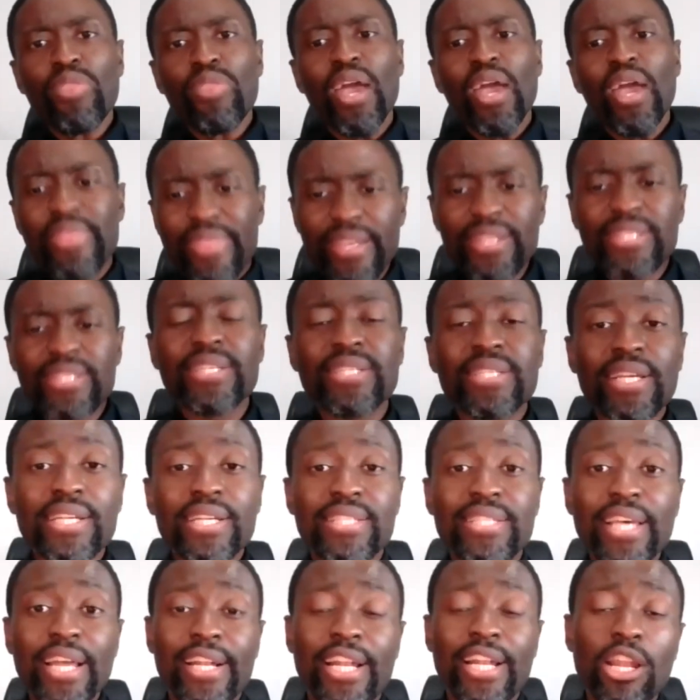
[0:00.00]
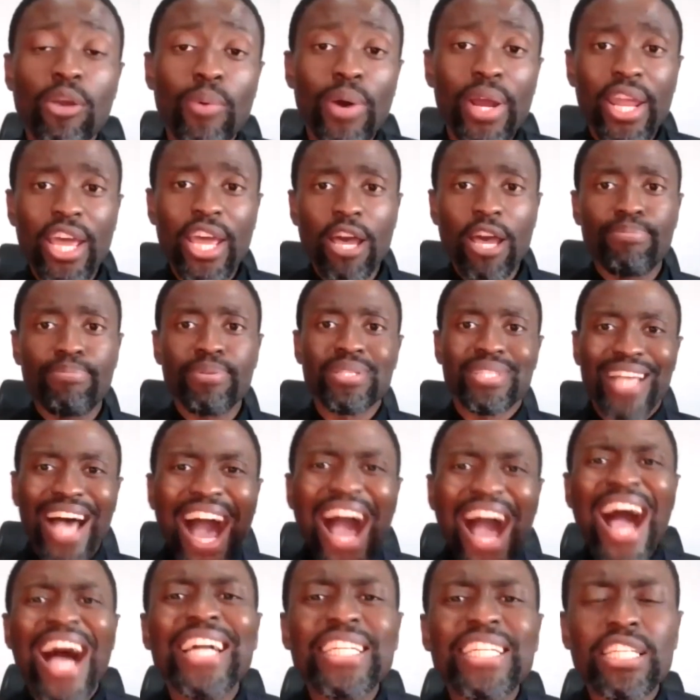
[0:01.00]
And this is exactly what happens.
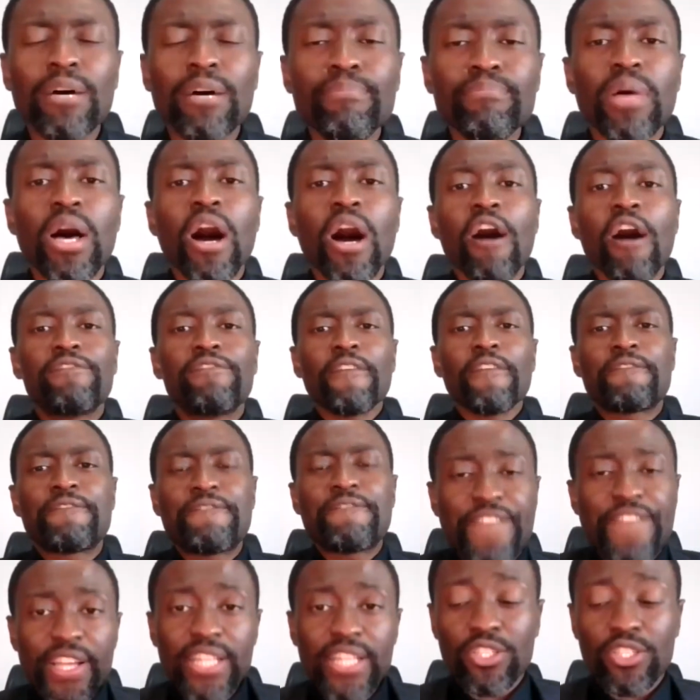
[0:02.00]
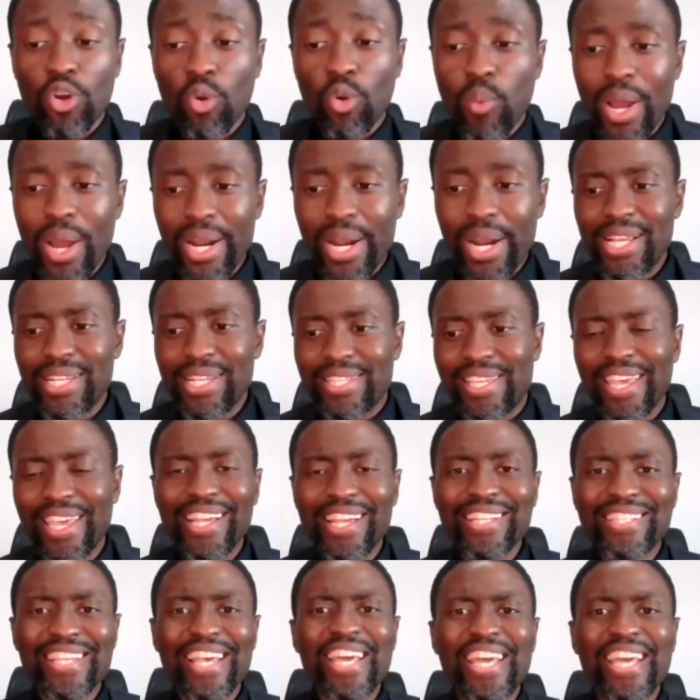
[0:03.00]
Adam forfeits what is his.